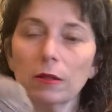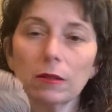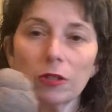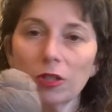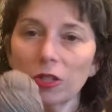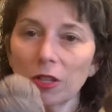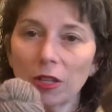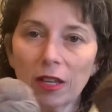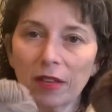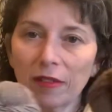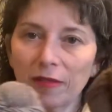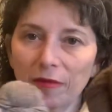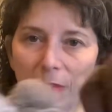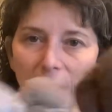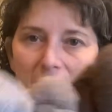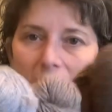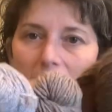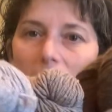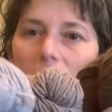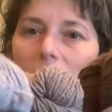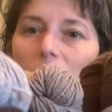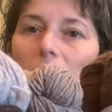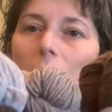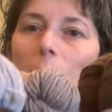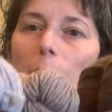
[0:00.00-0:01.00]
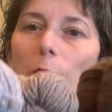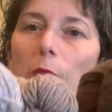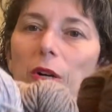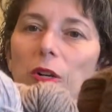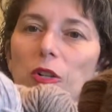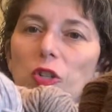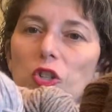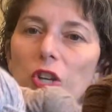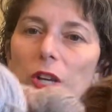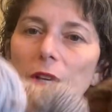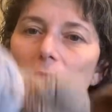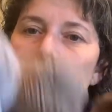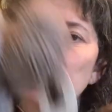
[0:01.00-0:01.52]
she didn't give me, I
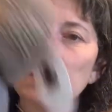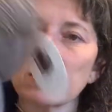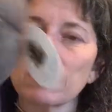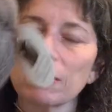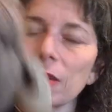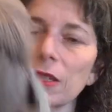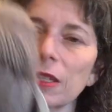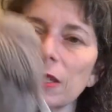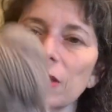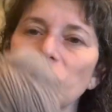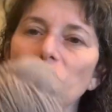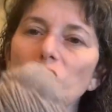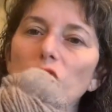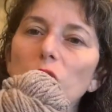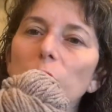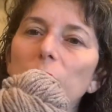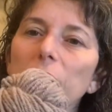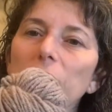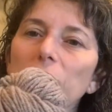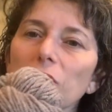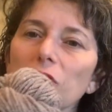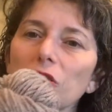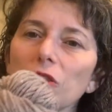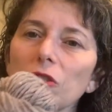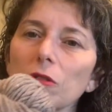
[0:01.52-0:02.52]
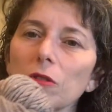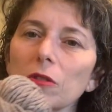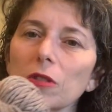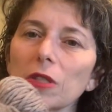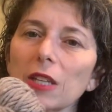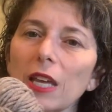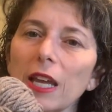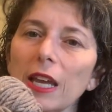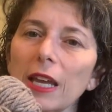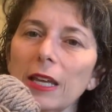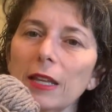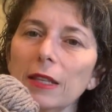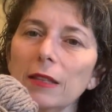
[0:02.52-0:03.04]
purchased these 2 additional
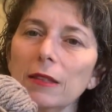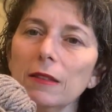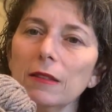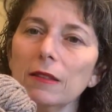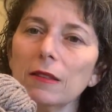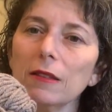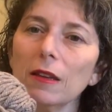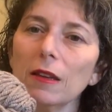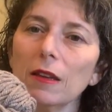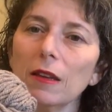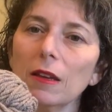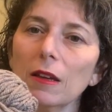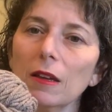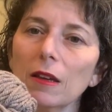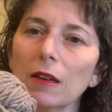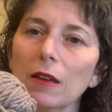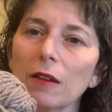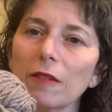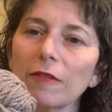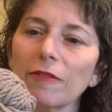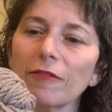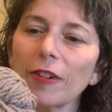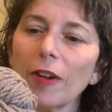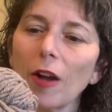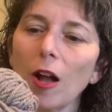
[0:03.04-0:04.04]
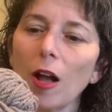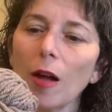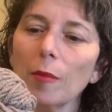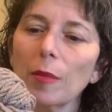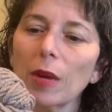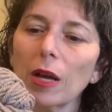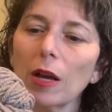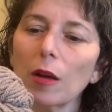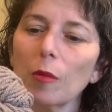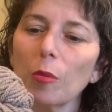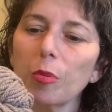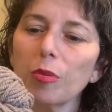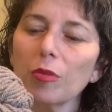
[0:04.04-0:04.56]
skeins from
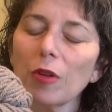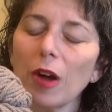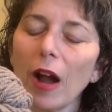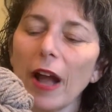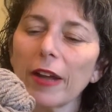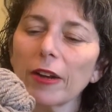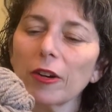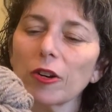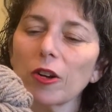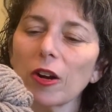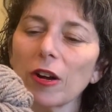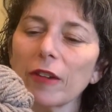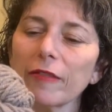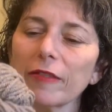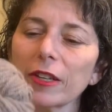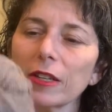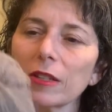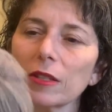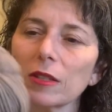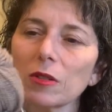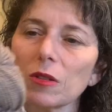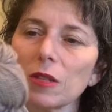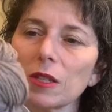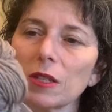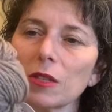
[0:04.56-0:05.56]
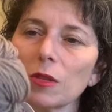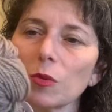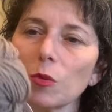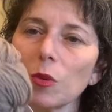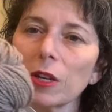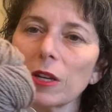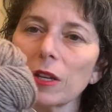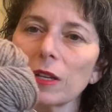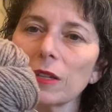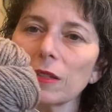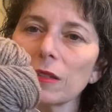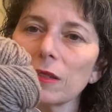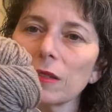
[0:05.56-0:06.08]
prior harvests. This one
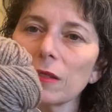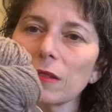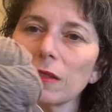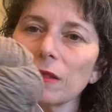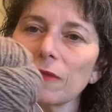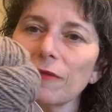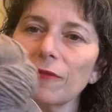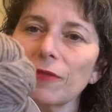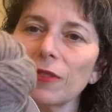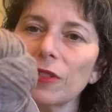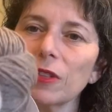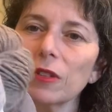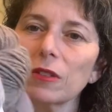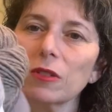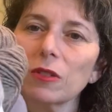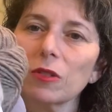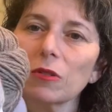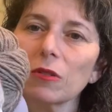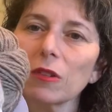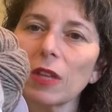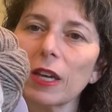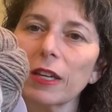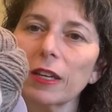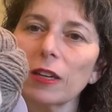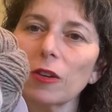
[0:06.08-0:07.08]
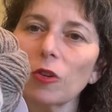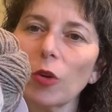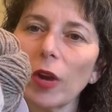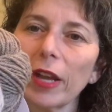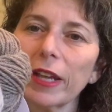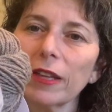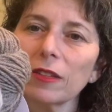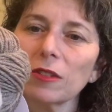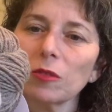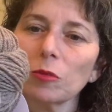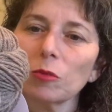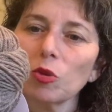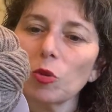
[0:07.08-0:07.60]
is, this light gray
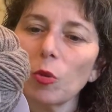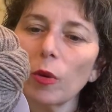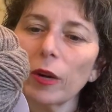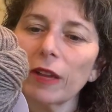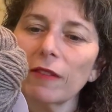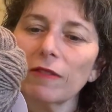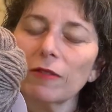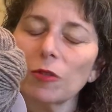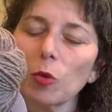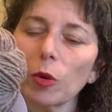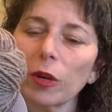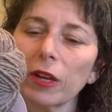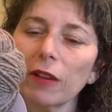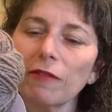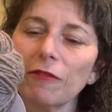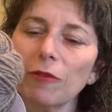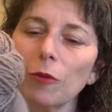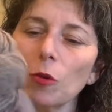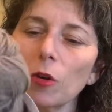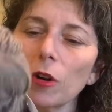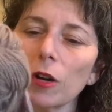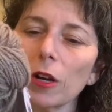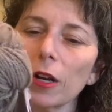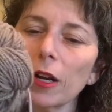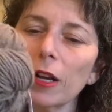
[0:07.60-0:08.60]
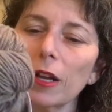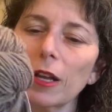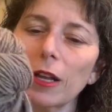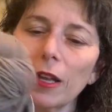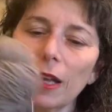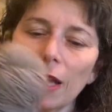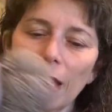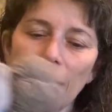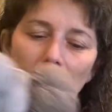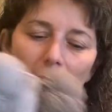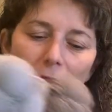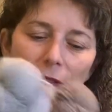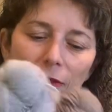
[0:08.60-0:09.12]
is from 2024,
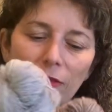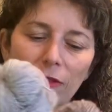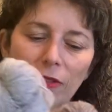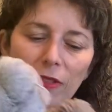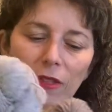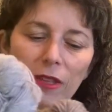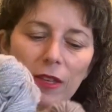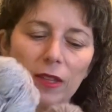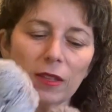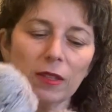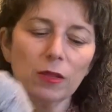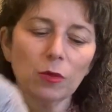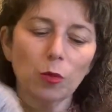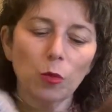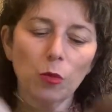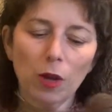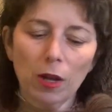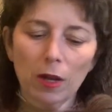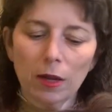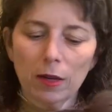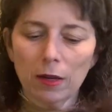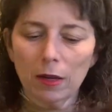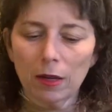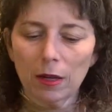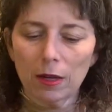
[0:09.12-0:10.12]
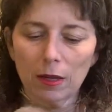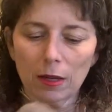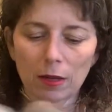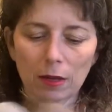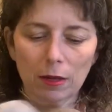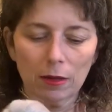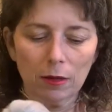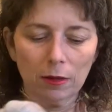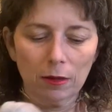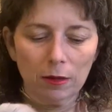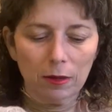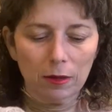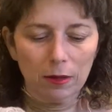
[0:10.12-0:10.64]
and this one
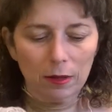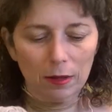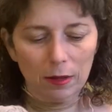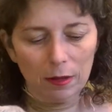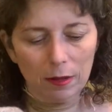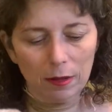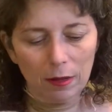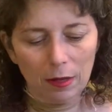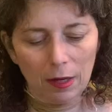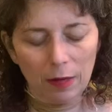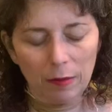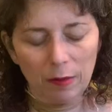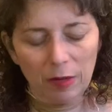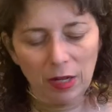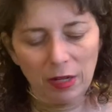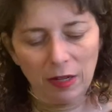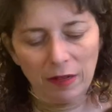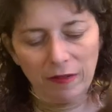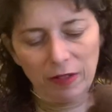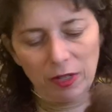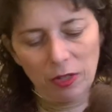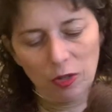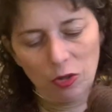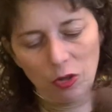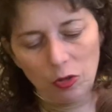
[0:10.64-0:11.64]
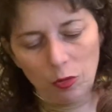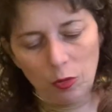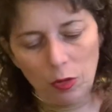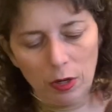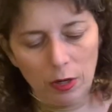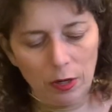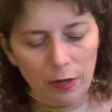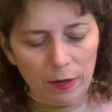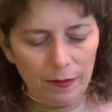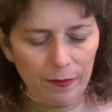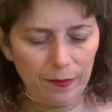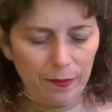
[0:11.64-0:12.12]
is, I'm not even sure